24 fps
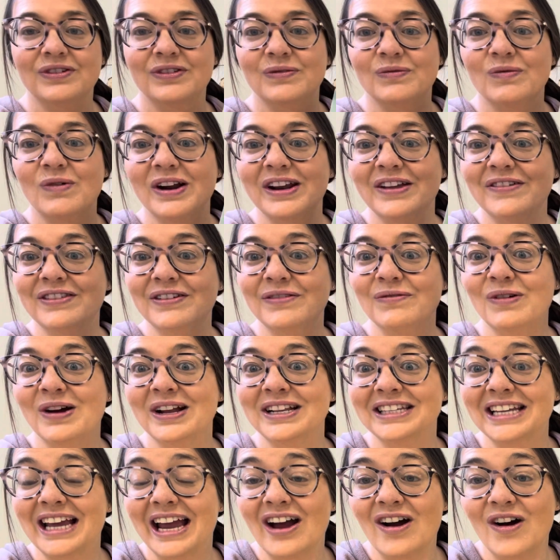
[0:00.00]
one of the
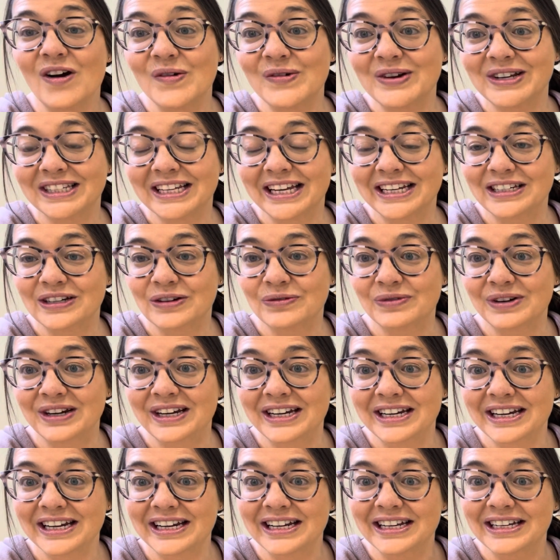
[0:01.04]
ones I always like to
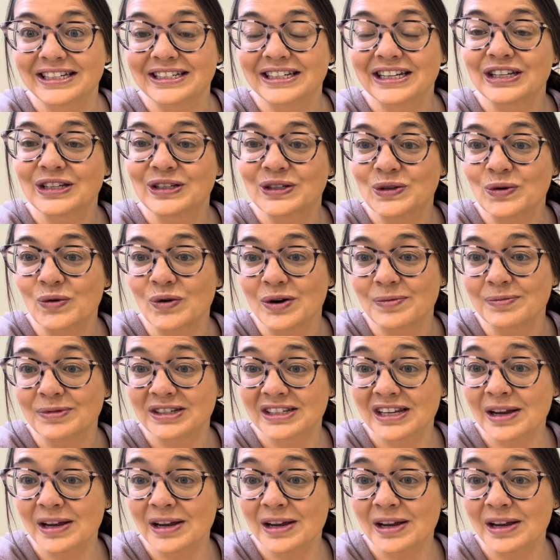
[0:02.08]
read is Storms.